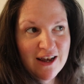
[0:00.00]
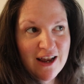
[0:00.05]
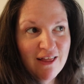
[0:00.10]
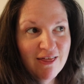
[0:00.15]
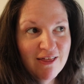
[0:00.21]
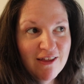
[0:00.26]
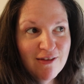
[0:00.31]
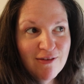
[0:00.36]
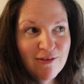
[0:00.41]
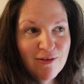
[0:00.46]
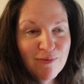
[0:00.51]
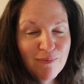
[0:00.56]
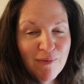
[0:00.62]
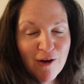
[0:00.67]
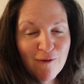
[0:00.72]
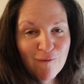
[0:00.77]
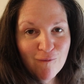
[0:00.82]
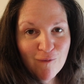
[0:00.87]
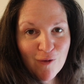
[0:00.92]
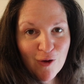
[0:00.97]
Now this is
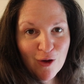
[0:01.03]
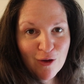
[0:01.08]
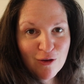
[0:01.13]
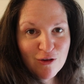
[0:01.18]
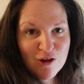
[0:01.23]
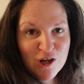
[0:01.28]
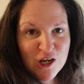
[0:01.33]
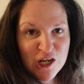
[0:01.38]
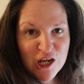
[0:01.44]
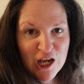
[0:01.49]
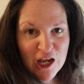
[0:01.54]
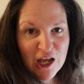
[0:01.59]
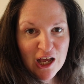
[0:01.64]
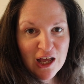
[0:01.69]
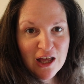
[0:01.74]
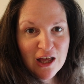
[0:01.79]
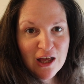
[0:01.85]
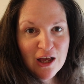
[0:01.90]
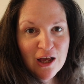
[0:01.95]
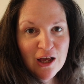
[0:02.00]
my first
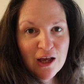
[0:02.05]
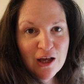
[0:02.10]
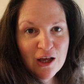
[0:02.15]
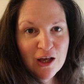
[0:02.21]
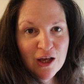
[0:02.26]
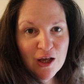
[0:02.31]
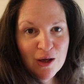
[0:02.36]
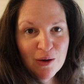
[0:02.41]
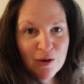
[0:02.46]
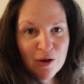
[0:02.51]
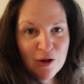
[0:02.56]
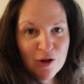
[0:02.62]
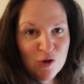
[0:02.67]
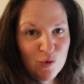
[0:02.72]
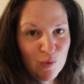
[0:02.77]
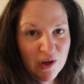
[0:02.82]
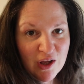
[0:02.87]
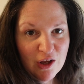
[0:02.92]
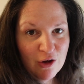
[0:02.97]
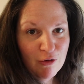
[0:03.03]
year
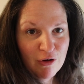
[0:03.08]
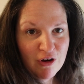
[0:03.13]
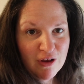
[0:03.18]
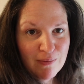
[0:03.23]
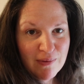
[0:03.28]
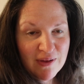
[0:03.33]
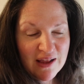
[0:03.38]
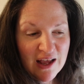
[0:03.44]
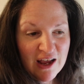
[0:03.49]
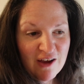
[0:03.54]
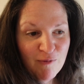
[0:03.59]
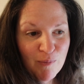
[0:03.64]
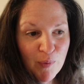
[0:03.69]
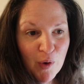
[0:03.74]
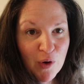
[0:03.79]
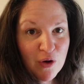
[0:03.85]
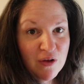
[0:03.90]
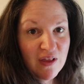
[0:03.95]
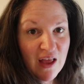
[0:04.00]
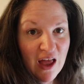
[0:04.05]
doing a Christmas Eve
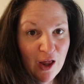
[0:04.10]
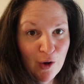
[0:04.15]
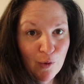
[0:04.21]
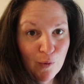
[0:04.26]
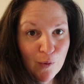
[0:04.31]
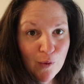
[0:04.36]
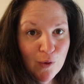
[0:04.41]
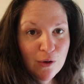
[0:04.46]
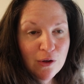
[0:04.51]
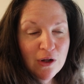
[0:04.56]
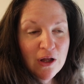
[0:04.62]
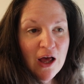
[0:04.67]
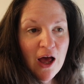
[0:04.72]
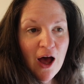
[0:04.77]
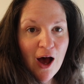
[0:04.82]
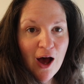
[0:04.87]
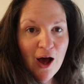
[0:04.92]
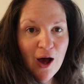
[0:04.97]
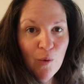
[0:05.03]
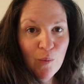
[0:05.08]
box at all.
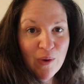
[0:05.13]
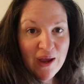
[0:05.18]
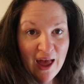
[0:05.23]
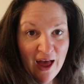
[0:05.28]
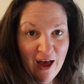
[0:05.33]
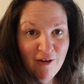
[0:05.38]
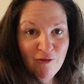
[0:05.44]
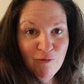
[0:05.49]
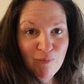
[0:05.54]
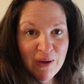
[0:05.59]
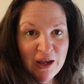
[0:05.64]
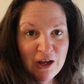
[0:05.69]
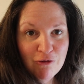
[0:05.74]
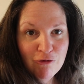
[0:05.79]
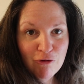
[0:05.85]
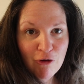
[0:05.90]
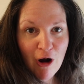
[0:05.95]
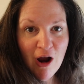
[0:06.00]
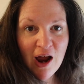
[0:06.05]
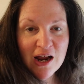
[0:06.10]
We have been
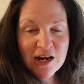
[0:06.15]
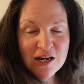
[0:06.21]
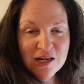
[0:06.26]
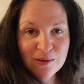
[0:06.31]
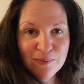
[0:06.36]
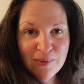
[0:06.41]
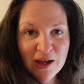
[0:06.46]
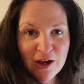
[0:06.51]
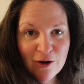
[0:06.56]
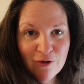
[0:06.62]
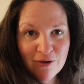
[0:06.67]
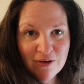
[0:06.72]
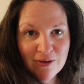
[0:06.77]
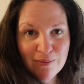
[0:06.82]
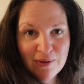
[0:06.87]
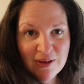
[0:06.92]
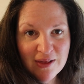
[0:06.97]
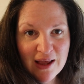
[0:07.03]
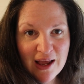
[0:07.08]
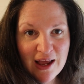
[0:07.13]
trying to make
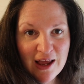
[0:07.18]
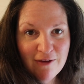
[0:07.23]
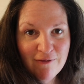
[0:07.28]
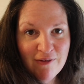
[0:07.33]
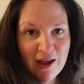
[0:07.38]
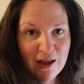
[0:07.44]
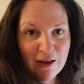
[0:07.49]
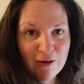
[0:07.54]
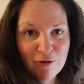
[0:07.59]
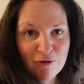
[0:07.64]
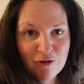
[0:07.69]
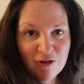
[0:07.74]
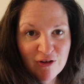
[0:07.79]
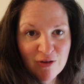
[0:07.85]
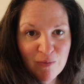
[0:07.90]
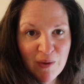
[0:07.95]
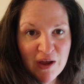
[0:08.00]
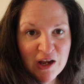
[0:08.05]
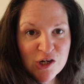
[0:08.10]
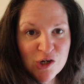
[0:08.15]
Christmas Eve extra
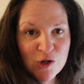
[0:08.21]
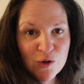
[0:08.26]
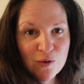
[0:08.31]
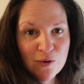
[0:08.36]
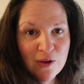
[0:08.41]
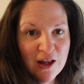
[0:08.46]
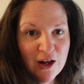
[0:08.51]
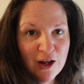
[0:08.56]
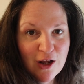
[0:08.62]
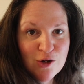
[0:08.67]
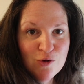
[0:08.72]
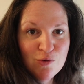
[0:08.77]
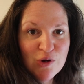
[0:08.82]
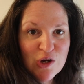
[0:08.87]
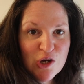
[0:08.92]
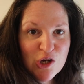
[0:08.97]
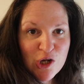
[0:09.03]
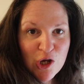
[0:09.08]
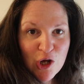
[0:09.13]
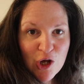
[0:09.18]
special, and I do a
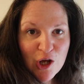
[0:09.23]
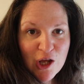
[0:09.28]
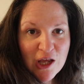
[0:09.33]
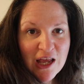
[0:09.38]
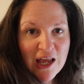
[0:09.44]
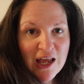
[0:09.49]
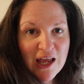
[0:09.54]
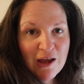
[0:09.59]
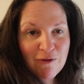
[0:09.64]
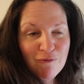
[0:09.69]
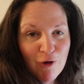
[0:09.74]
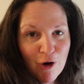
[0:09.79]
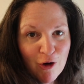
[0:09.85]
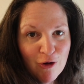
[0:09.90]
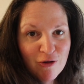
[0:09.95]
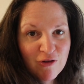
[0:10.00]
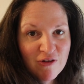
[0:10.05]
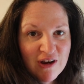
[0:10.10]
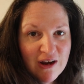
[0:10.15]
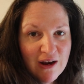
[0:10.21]
turkey,
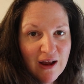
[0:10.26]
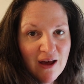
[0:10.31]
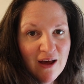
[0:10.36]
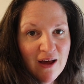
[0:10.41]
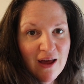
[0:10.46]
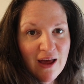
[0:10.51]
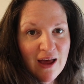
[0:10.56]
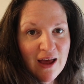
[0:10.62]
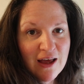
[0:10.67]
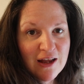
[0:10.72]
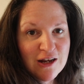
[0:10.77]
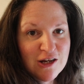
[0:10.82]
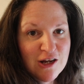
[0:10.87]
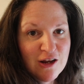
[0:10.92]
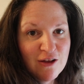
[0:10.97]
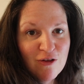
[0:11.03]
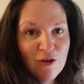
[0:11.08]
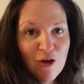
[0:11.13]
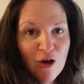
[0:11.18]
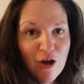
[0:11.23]
roast dinner and
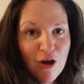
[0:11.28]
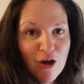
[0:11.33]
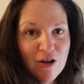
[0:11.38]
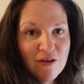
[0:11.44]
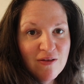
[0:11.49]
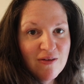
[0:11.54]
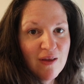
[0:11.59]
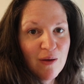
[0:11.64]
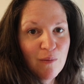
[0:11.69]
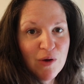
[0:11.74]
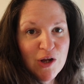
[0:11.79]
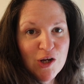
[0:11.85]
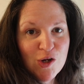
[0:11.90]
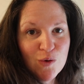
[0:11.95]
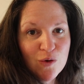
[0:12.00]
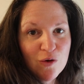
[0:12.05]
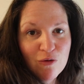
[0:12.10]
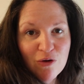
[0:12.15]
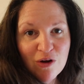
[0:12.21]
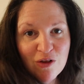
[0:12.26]
desserts, and we
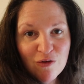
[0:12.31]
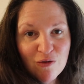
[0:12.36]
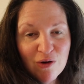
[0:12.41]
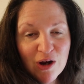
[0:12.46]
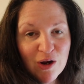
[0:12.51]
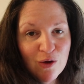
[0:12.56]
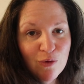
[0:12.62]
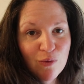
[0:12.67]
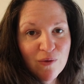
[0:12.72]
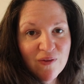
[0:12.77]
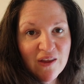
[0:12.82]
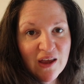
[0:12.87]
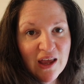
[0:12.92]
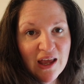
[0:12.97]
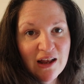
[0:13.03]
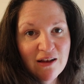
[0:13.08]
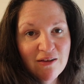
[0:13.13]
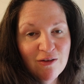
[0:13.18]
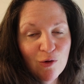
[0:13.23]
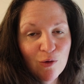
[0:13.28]
do a Kris Kringle with the
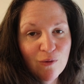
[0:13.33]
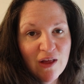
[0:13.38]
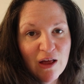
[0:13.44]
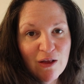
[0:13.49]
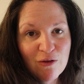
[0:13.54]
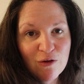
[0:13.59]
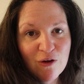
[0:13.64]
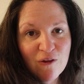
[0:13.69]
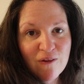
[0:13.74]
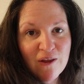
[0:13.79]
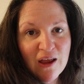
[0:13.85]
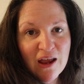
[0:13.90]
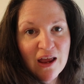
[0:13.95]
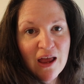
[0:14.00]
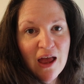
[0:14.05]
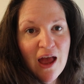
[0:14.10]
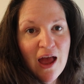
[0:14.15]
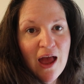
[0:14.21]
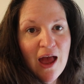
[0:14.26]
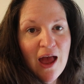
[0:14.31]
kids and all that sort of thing.